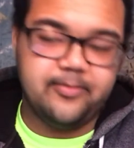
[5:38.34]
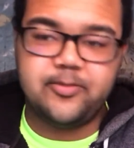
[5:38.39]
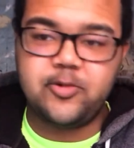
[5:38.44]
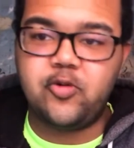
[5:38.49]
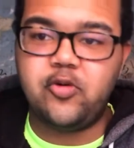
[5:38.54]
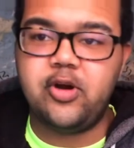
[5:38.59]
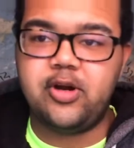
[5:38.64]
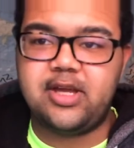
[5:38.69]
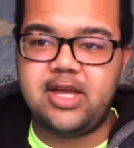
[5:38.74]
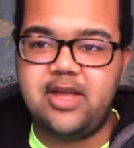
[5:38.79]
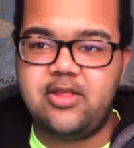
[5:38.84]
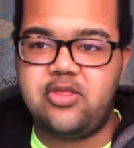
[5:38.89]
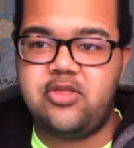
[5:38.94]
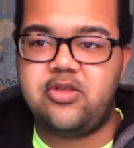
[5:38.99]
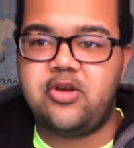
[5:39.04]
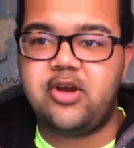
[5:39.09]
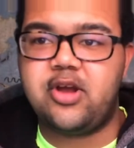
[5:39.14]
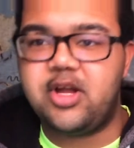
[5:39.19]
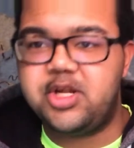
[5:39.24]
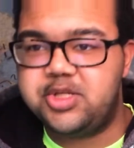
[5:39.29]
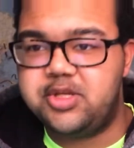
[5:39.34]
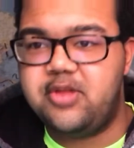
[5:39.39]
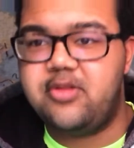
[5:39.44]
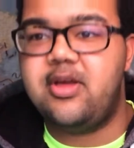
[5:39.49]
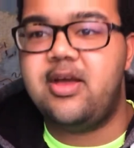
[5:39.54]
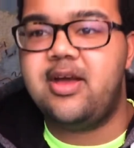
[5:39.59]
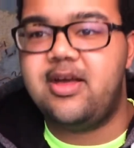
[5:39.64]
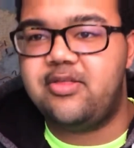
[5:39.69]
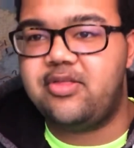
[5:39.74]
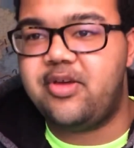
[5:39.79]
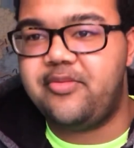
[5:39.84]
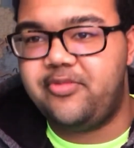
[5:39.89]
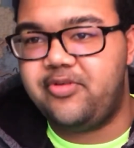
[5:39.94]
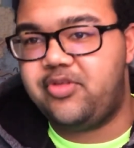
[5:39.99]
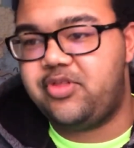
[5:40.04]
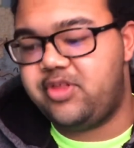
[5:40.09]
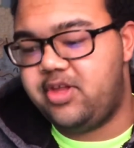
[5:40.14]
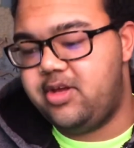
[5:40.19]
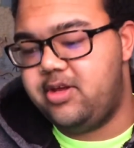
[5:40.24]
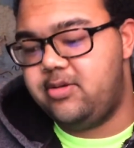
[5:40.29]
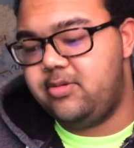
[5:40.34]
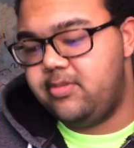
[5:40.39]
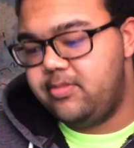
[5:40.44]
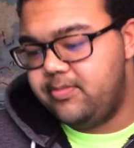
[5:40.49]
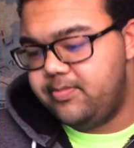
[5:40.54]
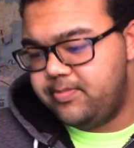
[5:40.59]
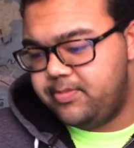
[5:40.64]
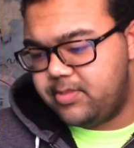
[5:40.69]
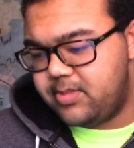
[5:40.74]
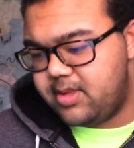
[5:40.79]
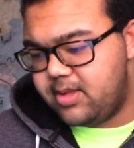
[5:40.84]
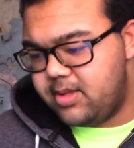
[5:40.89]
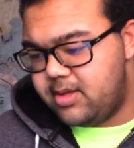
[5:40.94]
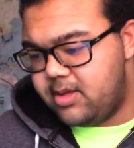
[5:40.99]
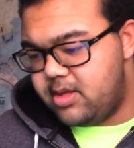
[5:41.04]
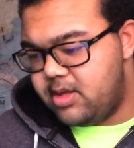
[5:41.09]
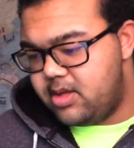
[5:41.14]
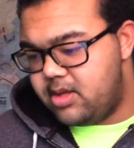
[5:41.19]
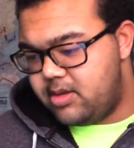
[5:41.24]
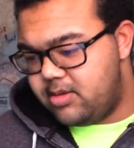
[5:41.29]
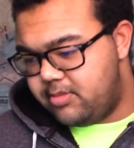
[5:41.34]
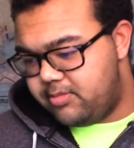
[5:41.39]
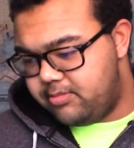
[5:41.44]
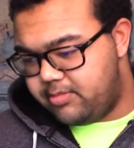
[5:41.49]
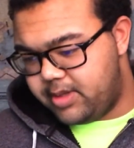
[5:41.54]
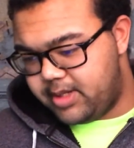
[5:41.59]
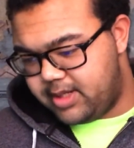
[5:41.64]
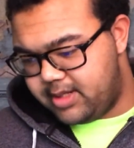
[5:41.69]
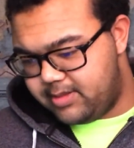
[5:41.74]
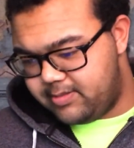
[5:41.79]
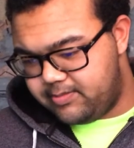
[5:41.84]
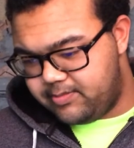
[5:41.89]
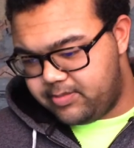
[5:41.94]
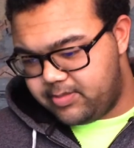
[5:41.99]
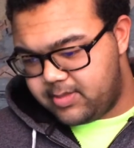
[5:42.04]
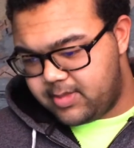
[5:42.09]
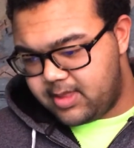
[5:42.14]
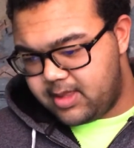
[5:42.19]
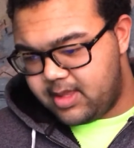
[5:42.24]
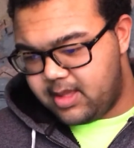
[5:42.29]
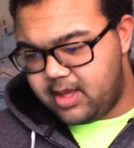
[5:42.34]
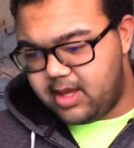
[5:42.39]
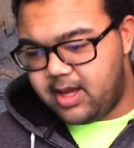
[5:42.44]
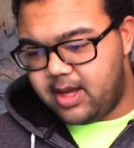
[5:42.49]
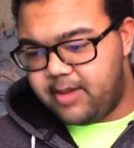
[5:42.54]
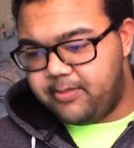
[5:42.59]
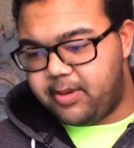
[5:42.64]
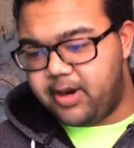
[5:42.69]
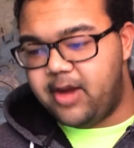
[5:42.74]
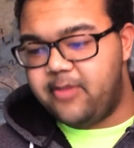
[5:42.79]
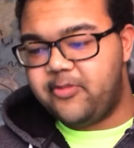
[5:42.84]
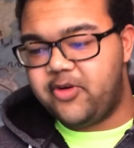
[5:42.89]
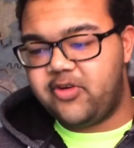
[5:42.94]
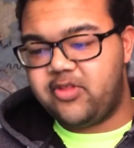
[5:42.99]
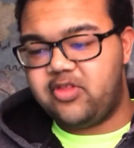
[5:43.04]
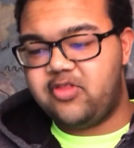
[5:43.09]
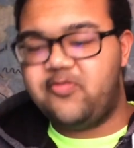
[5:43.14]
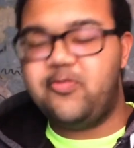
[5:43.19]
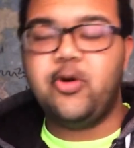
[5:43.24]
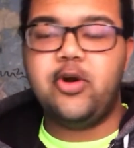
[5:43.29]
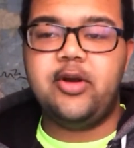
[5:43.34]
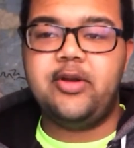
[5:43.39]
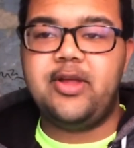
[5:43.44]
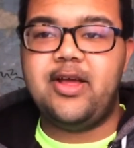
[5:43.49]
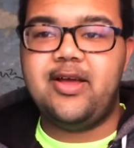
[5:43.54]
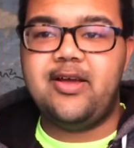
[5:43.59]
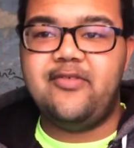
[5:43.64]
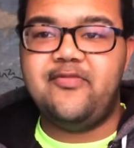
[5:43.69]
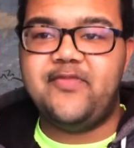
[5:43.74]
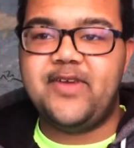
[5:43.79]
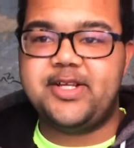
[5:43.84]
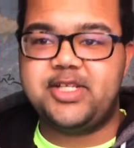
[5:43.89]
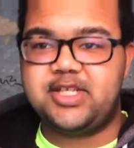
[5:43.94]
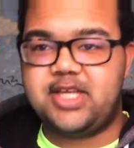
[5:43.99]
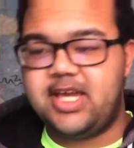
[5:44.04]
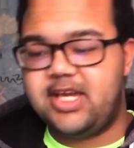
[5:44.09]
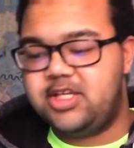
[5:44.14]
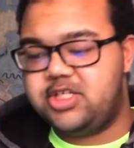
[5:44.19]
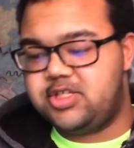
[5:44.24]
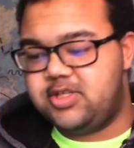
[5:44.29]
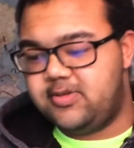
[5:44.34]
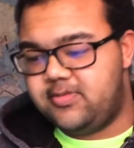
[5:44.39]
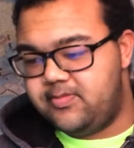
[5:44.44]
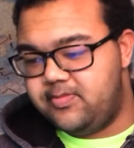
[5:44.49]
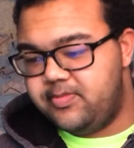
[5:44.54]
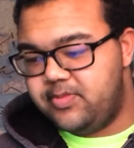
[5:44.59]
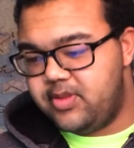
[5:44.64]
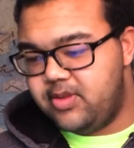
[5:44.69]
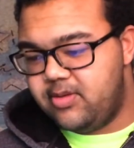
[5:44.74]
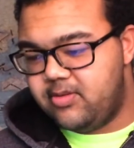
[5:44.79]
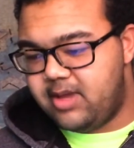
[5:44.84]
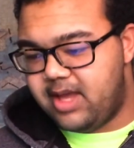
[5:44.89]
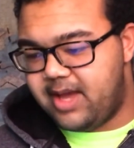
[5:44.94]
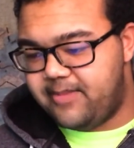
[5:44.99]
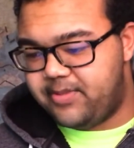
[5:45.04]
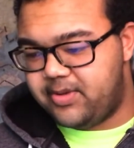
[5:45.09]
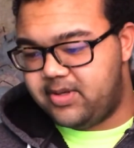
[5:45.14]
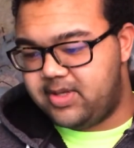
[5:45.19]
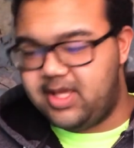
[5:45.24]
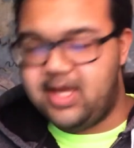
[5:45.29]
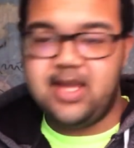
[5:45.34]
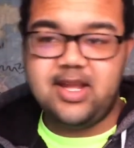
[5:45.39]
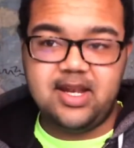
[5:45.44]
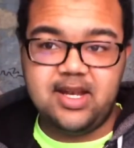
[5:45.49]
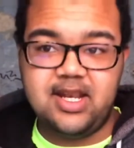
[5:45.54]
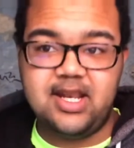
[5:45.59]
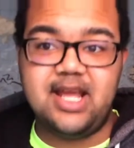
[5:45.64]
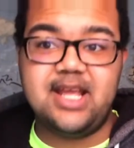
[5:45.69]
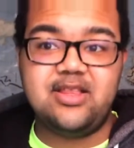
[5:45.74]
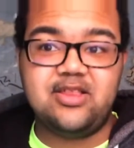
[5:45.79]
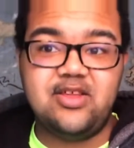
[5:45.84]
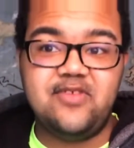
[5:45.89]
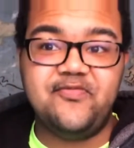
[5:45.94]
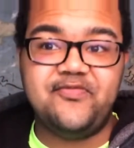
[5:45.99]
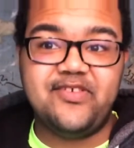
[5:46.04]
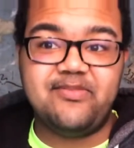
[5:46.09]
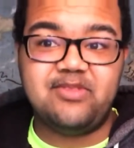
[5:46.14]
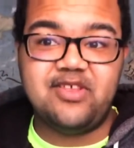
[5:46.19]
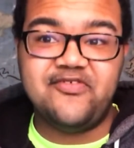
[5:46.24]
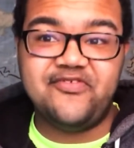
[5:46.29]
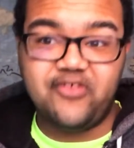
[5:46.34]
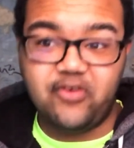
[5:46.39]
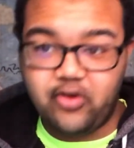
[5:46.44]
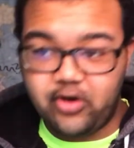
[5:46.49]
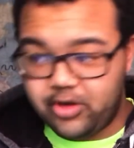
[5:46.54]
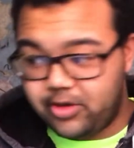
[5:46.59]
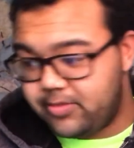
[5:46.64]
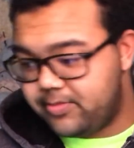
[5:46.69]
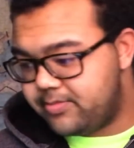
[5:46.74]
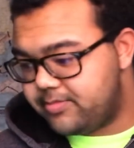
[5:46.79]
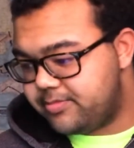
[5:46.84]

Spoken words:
court cases our country has ever seen. But Brown versus Board of Education happened in 1954.